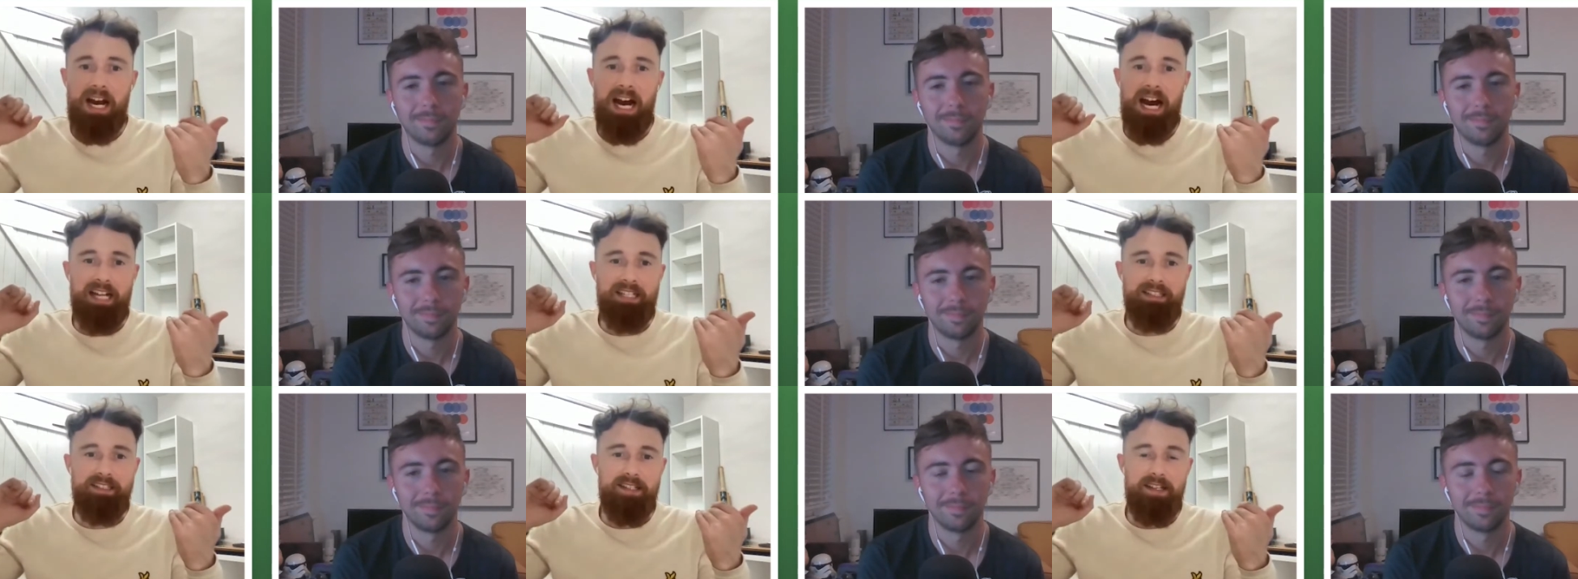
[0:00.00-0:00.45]

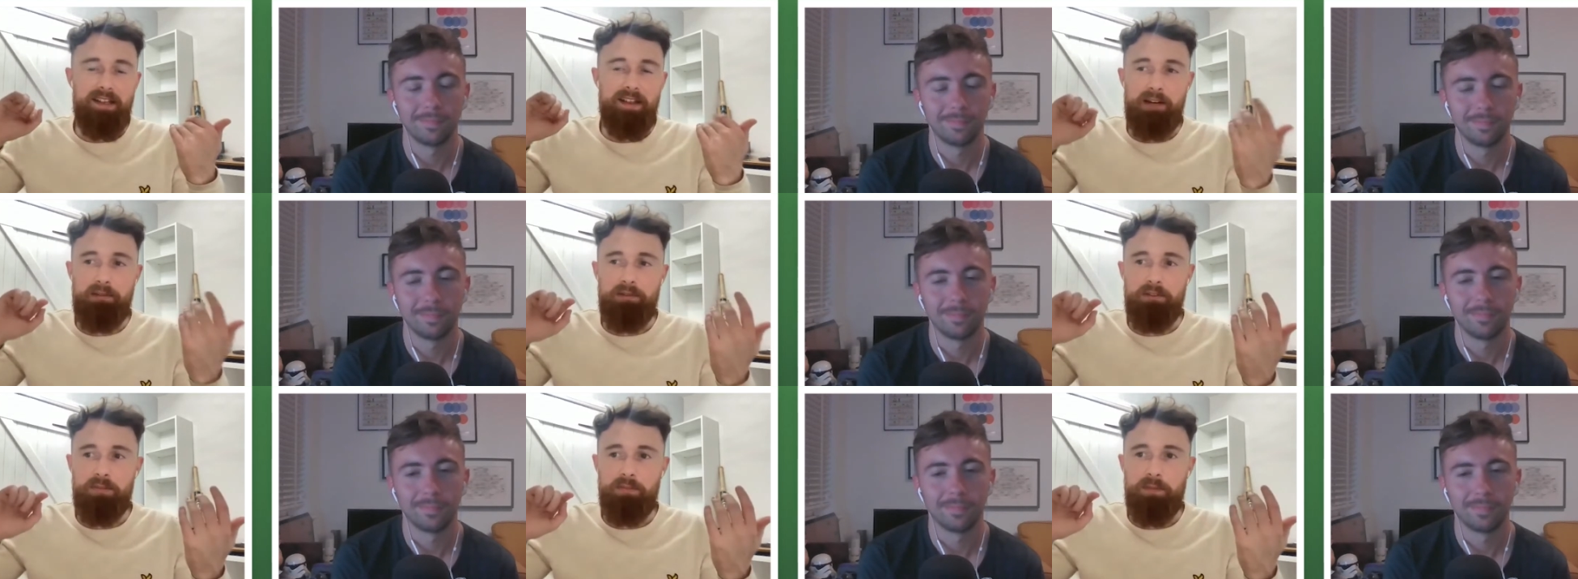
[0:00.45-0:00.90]
Speaker 1: And
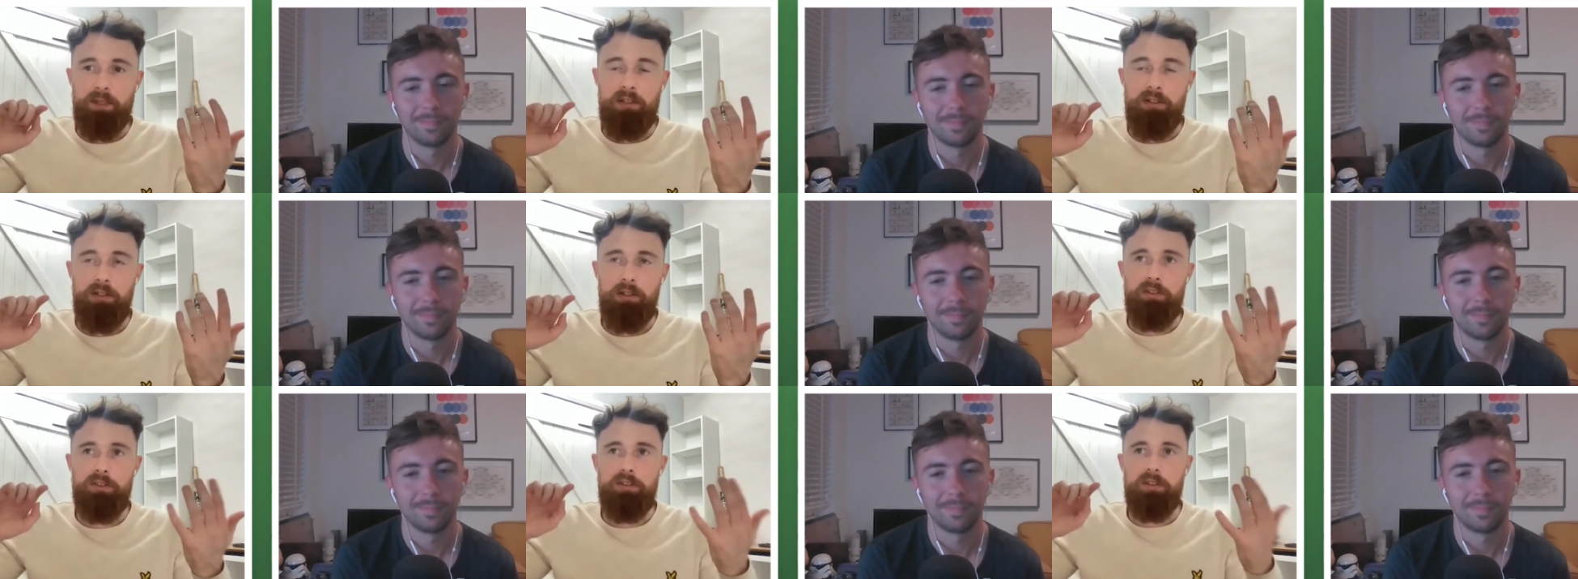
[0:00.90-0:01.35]
that was
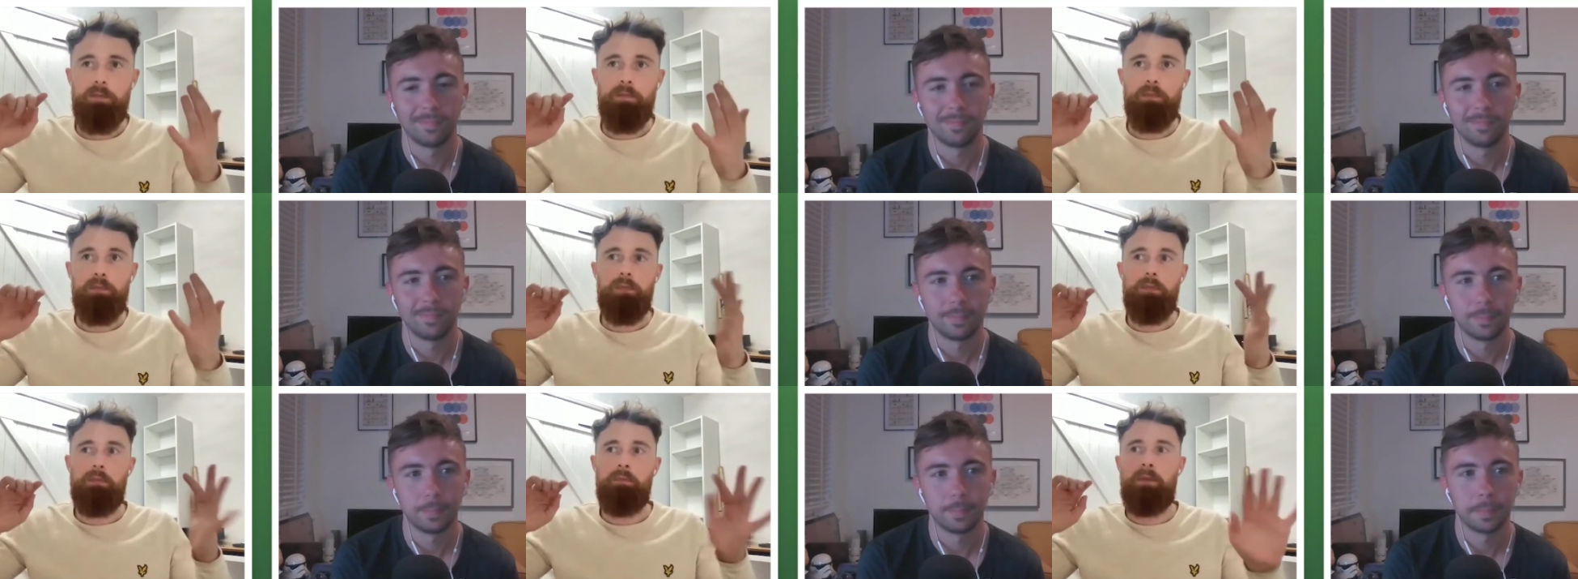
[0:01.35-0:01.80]
because
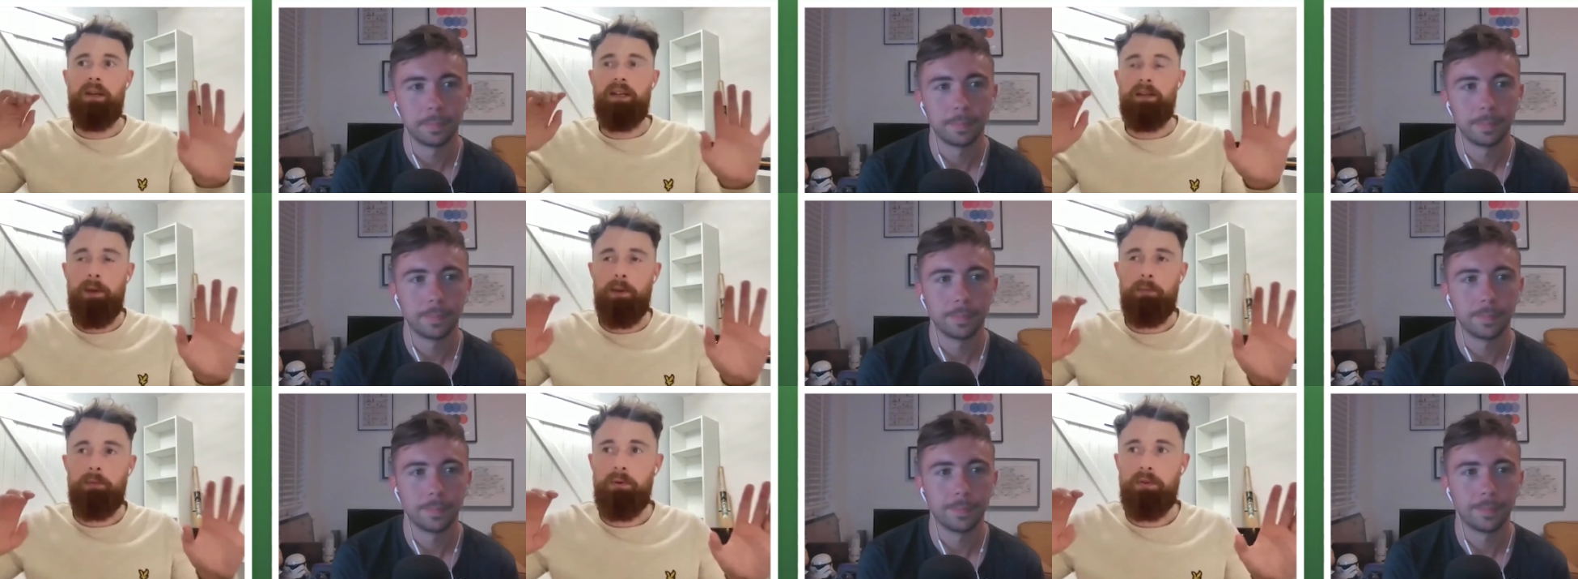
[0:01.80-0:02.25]
many
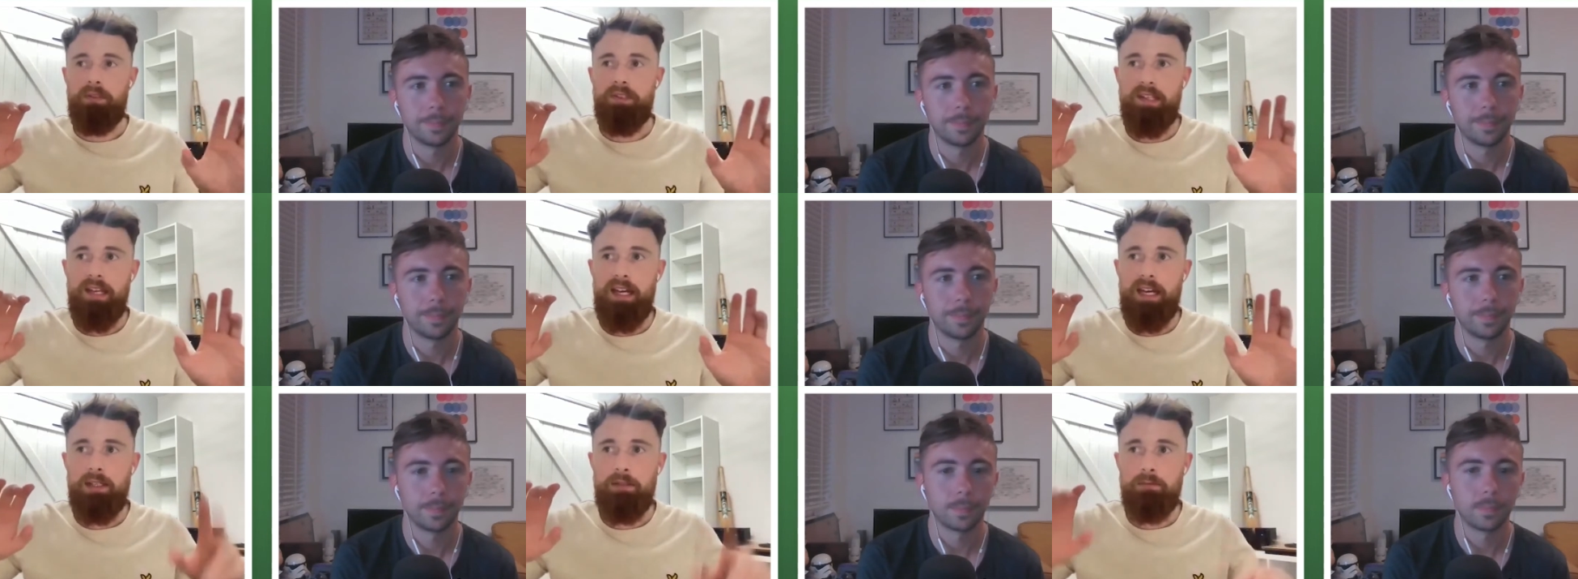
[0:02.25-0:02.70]
people would
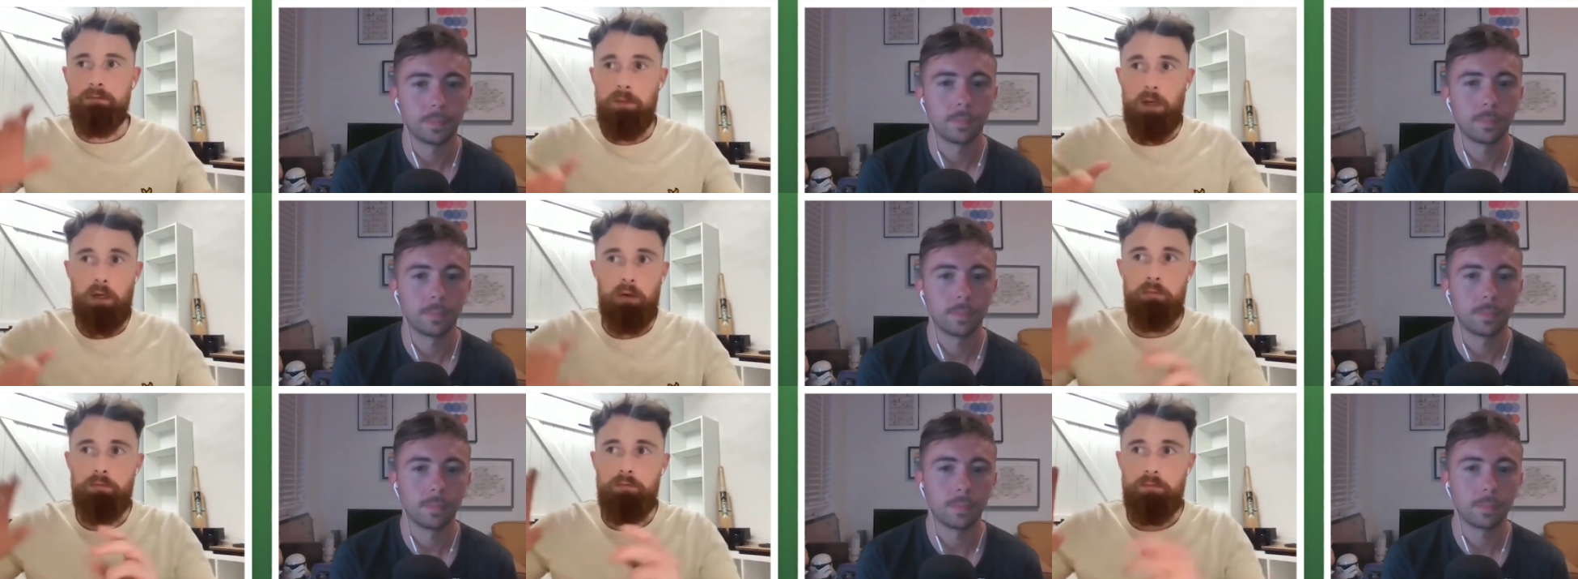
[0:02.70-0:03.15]
say,
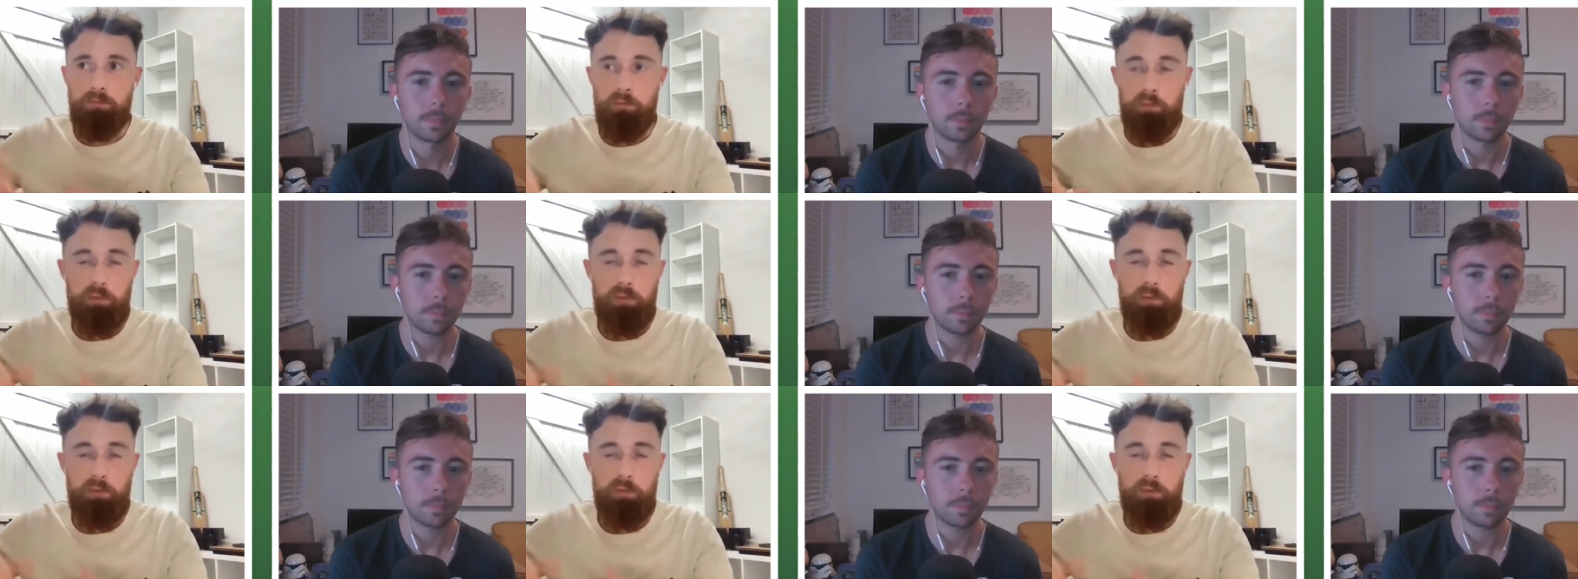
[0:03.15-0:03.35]
well,